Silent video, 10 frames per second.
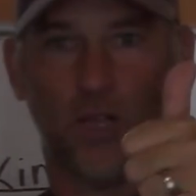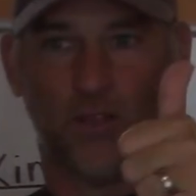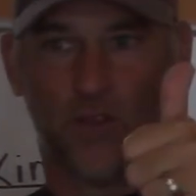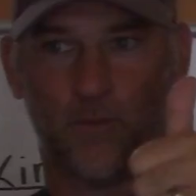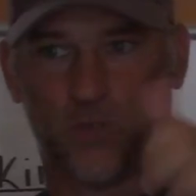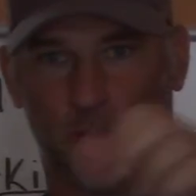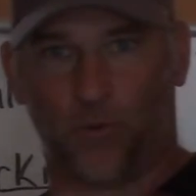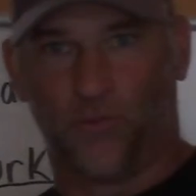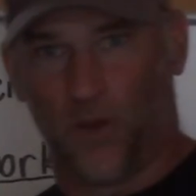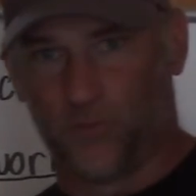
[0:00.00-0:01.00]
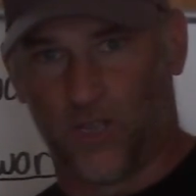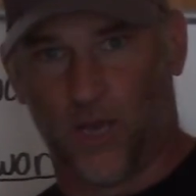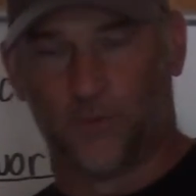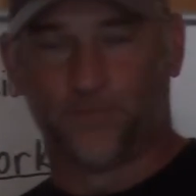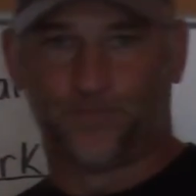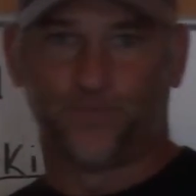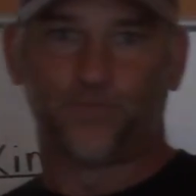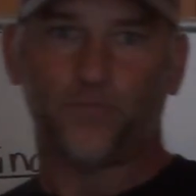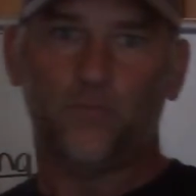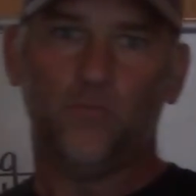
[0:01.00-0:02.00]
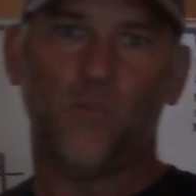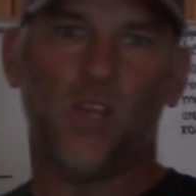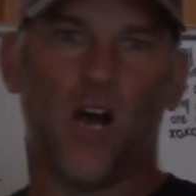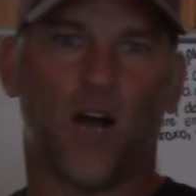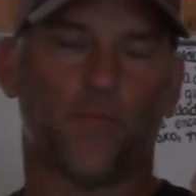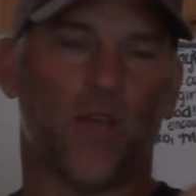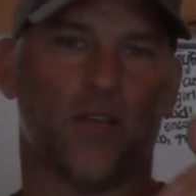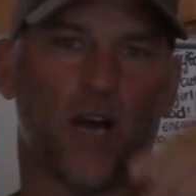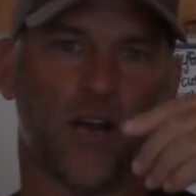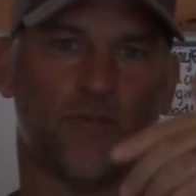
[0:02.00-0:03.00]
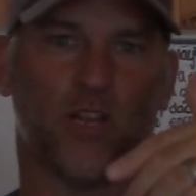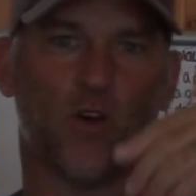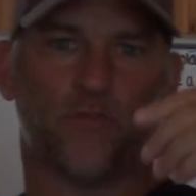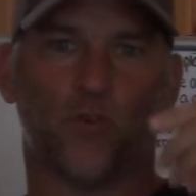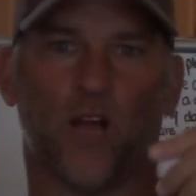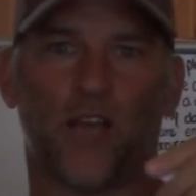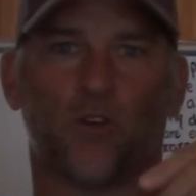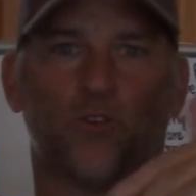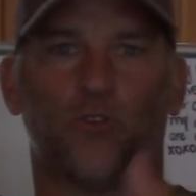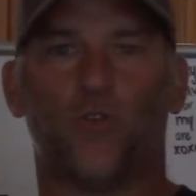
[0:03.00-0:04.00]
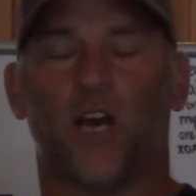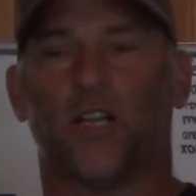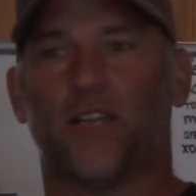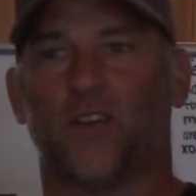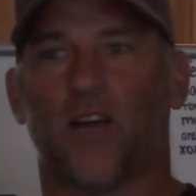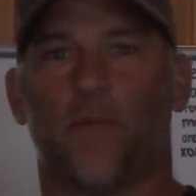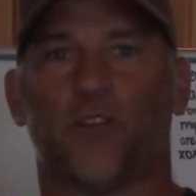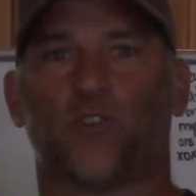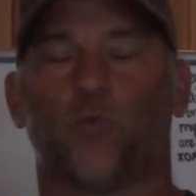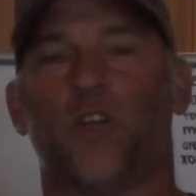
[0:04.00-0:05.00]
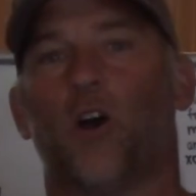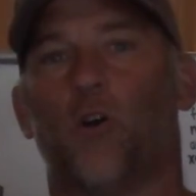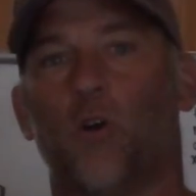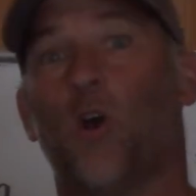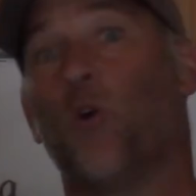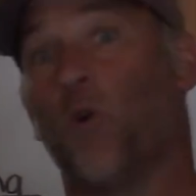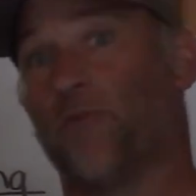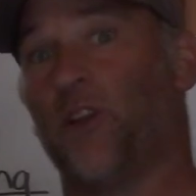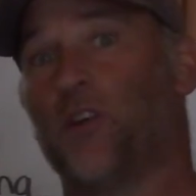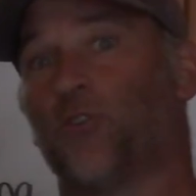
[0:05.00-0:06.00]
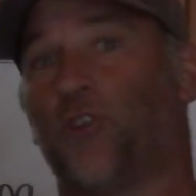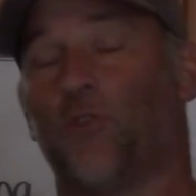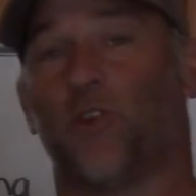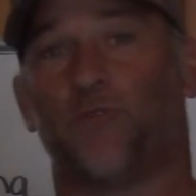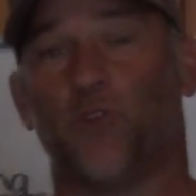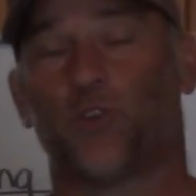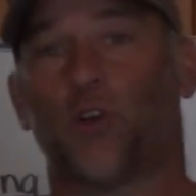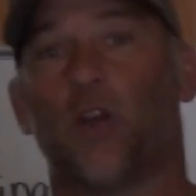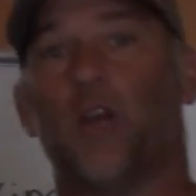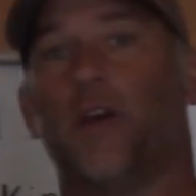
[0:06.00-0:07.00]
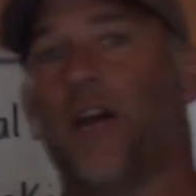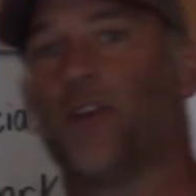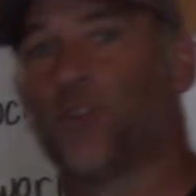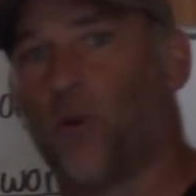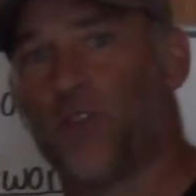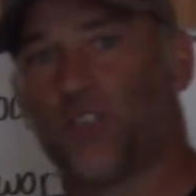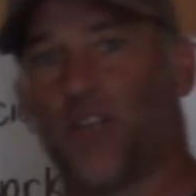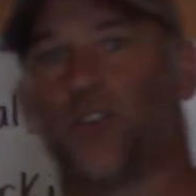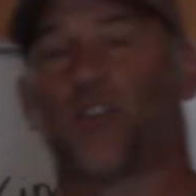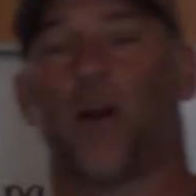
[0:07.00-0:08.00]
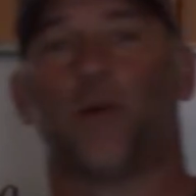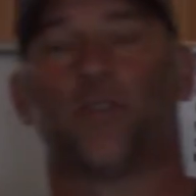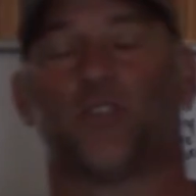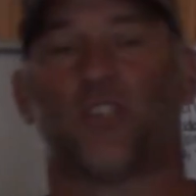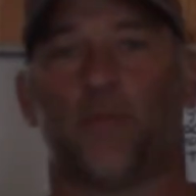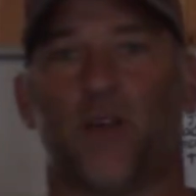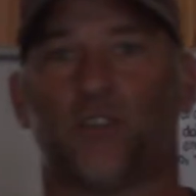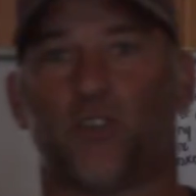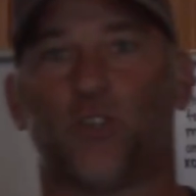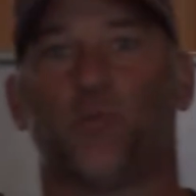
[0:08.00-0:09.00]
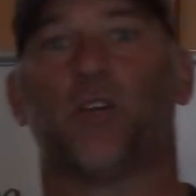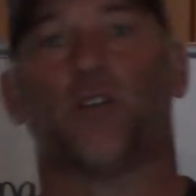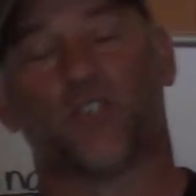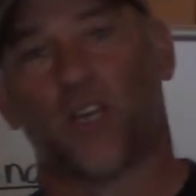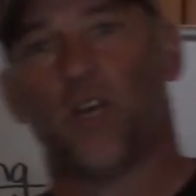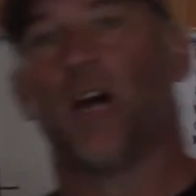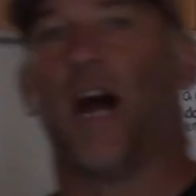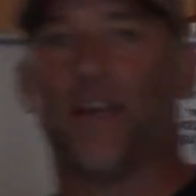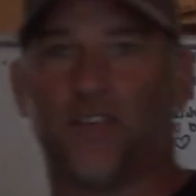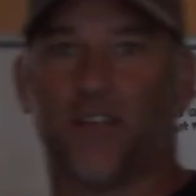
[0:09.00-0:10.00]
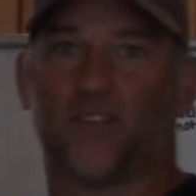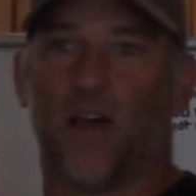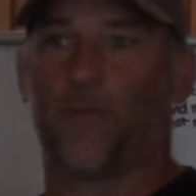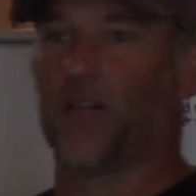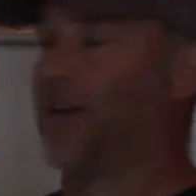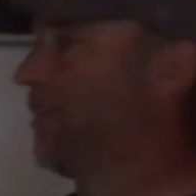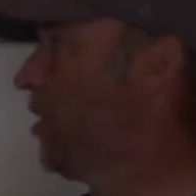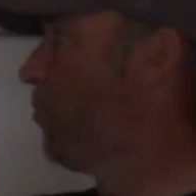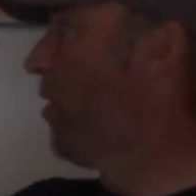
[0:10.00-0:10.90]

Click thumbs up or thumbs down on a video if you like or do not like the comments so we know what videos to do in the future. And as always, send us comments and send messages, because I did a topic like this